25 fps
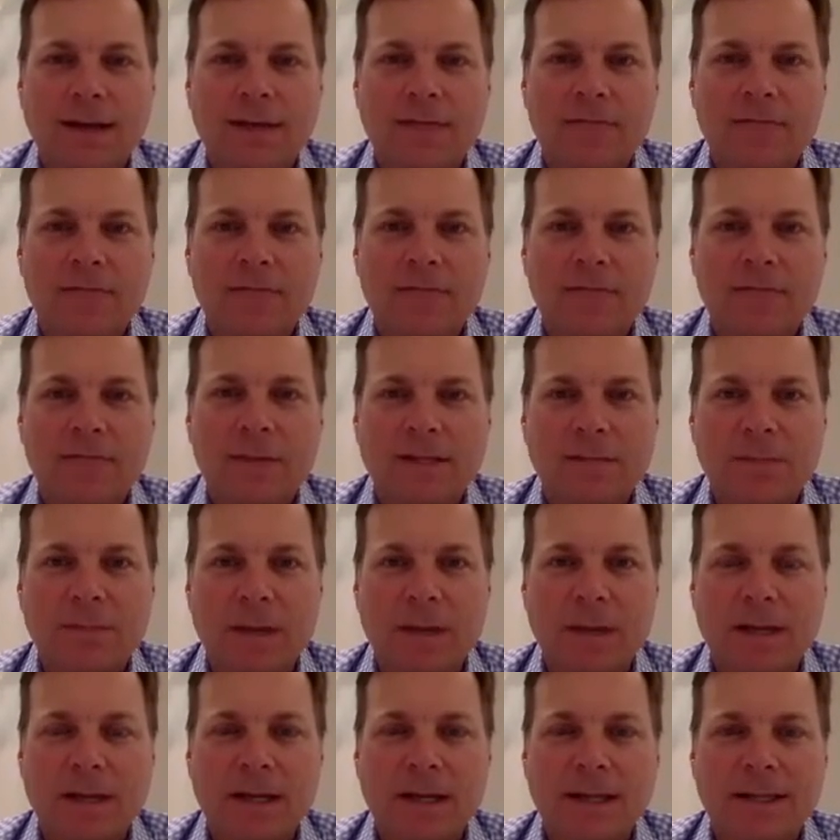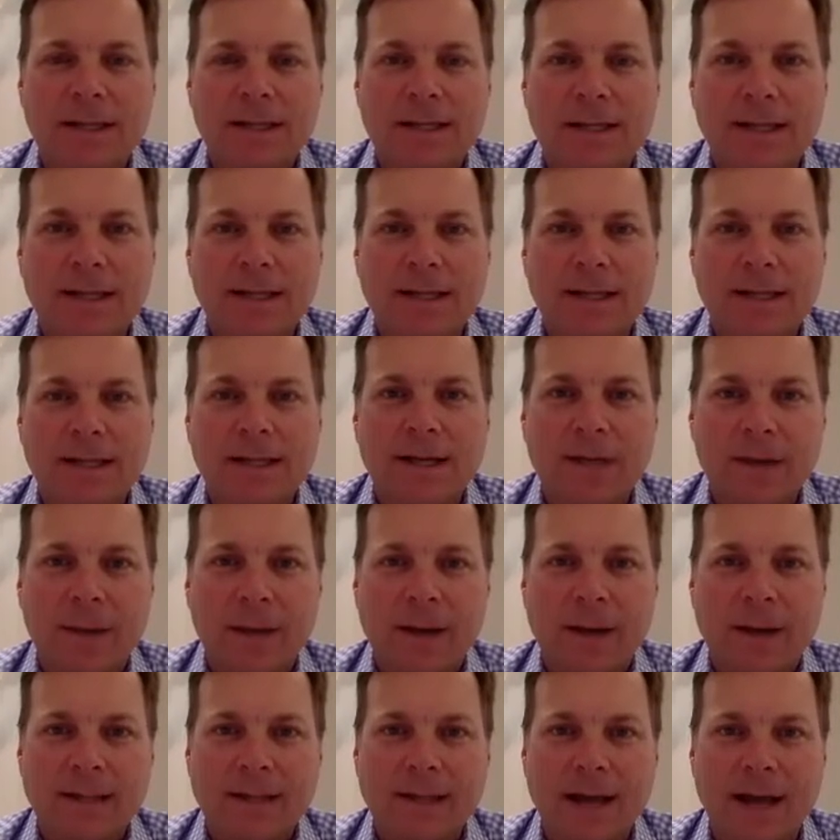I've been spending a significant
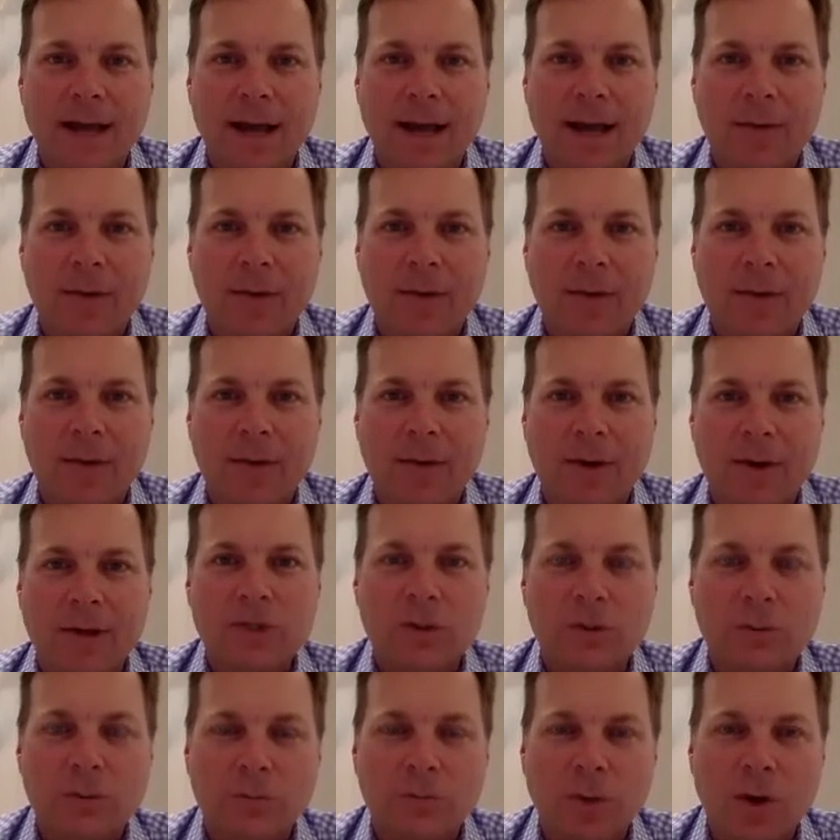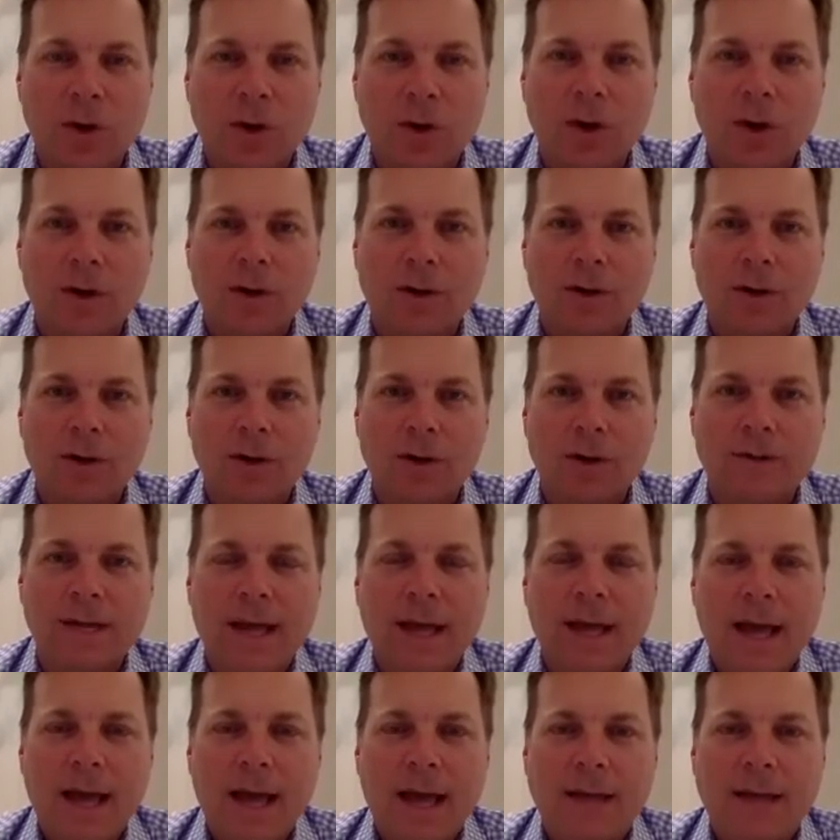amount of time on Zoom calls